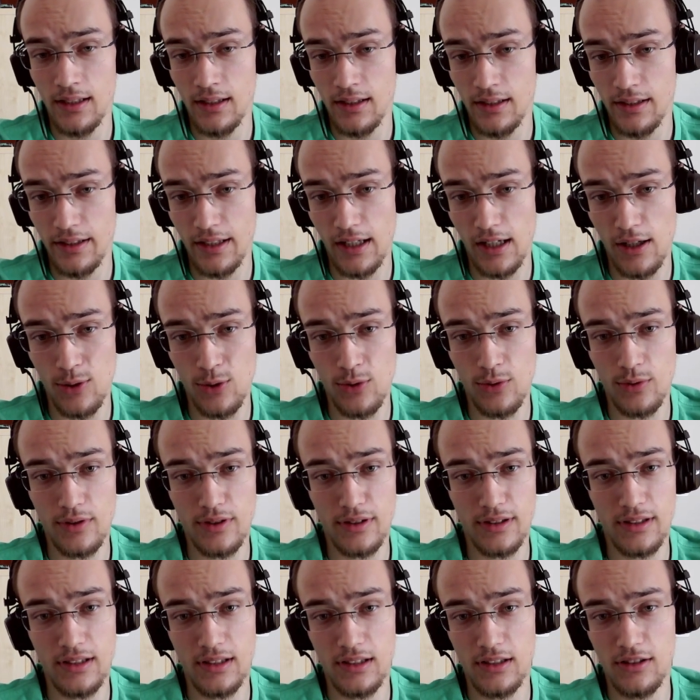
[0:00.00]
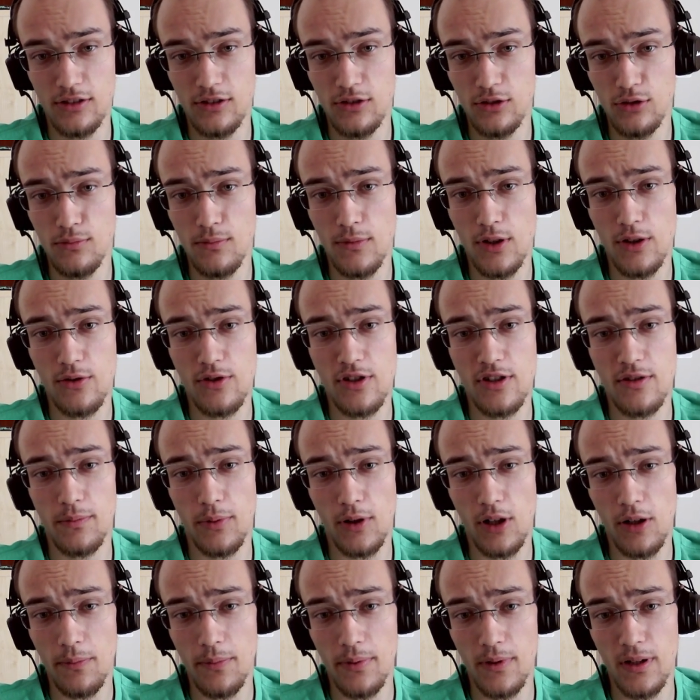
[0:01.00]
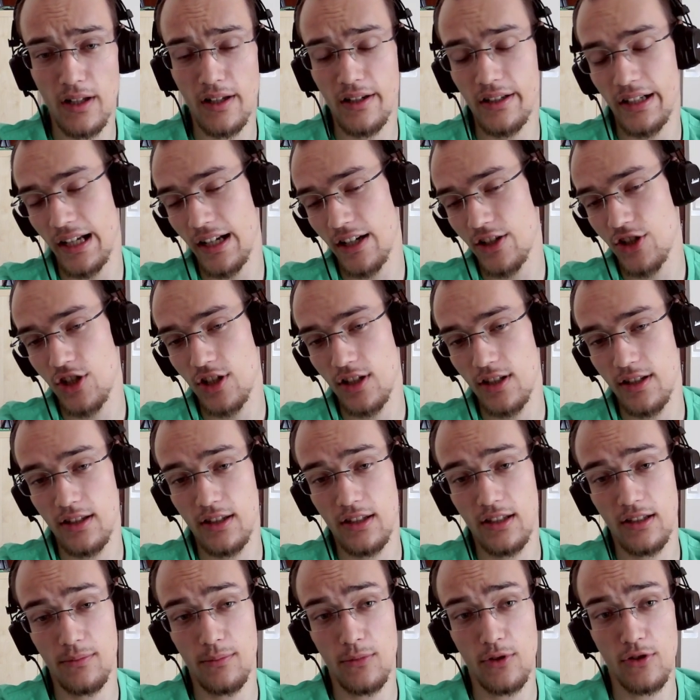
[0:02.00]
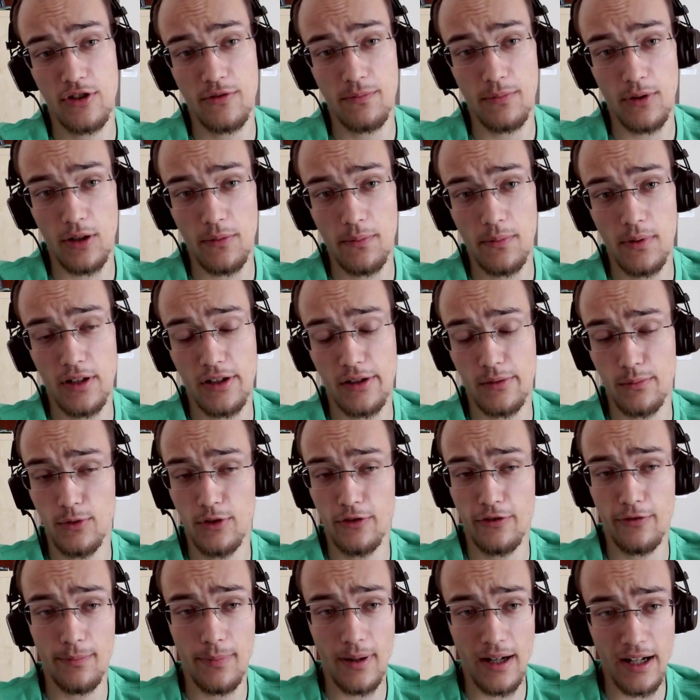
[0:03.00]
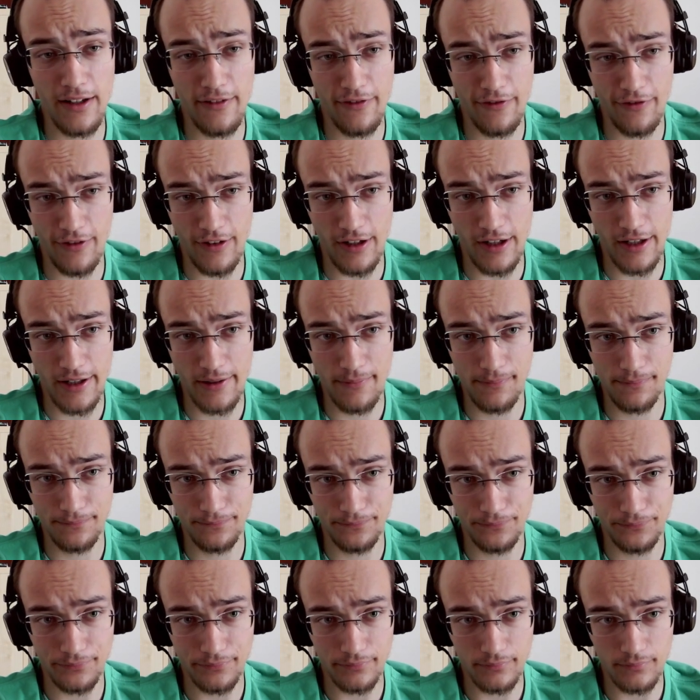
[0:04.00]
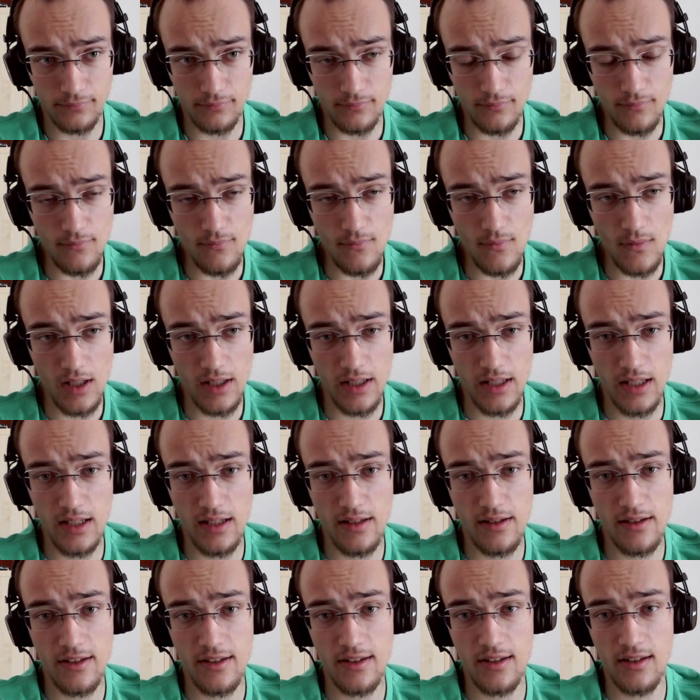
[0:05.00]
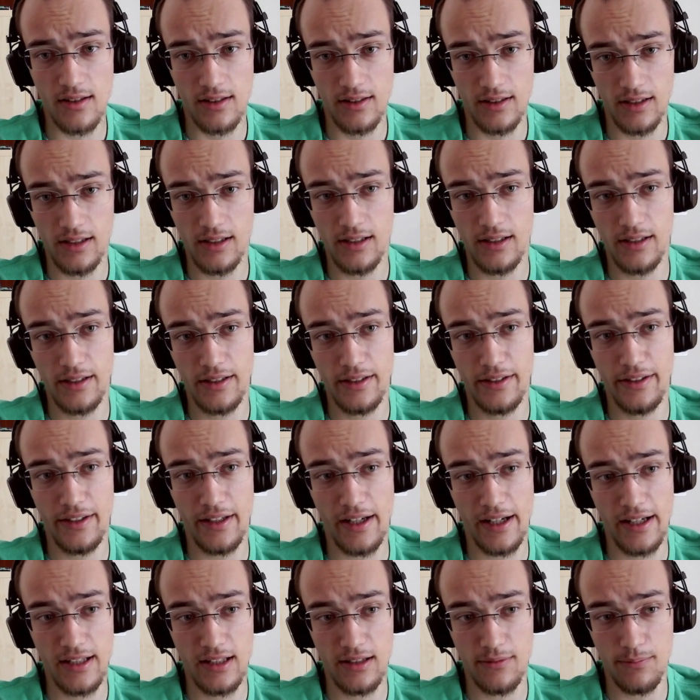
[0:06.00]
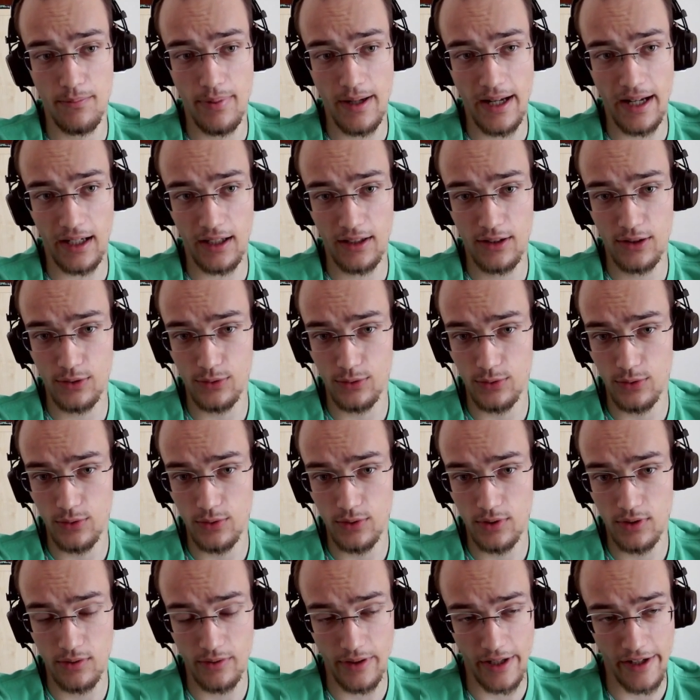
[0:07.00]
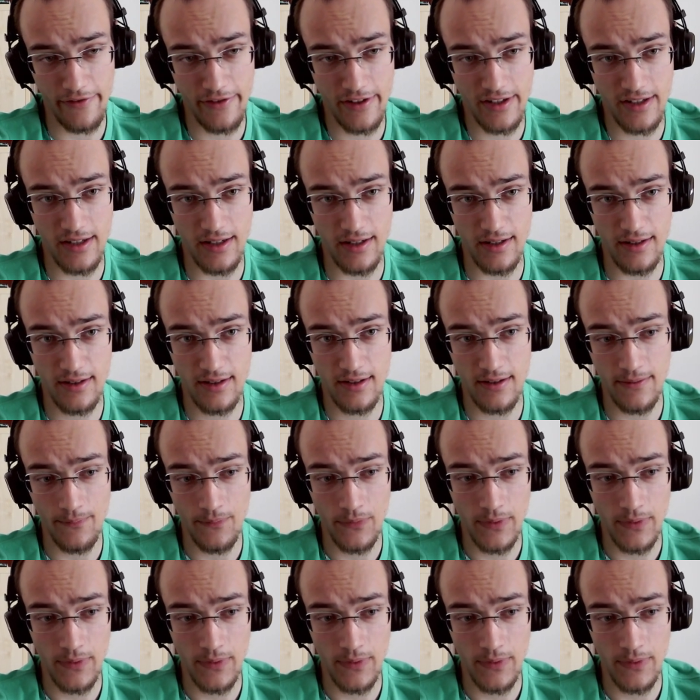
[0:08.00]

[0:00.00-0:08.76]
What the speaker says: Now the two most popular, actually the most popular move by far, is knight back to f6,